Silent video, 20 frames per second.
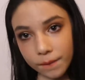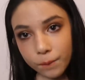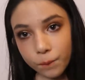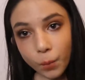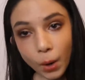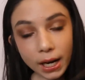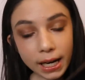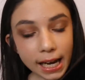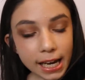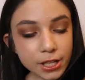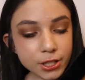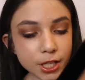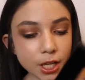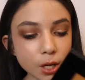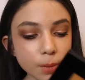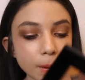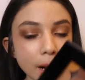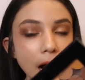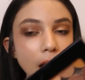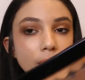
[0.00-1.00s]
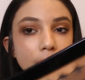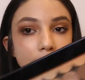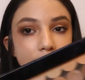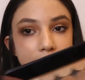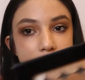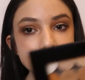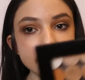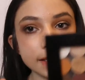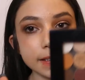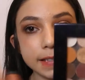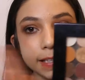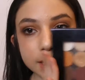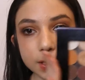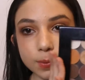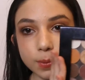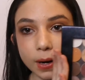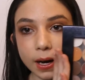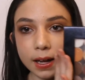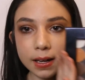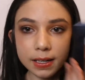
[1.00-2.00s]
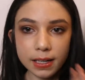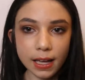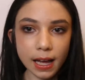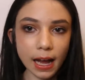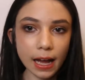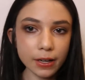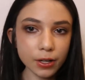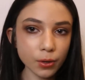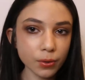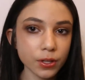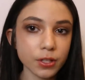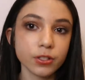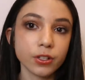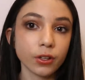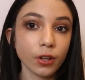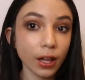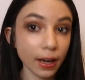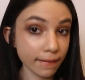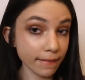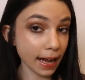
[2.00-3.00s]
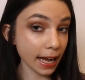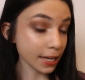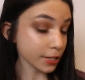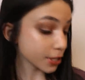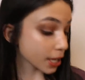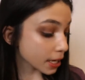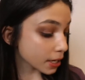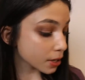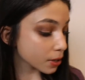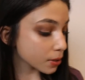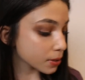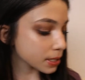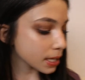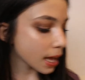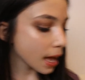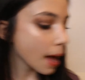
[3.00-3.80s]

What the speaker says: one eyeshadow palette, and this is this one. I know there's a lot of eyeshadows,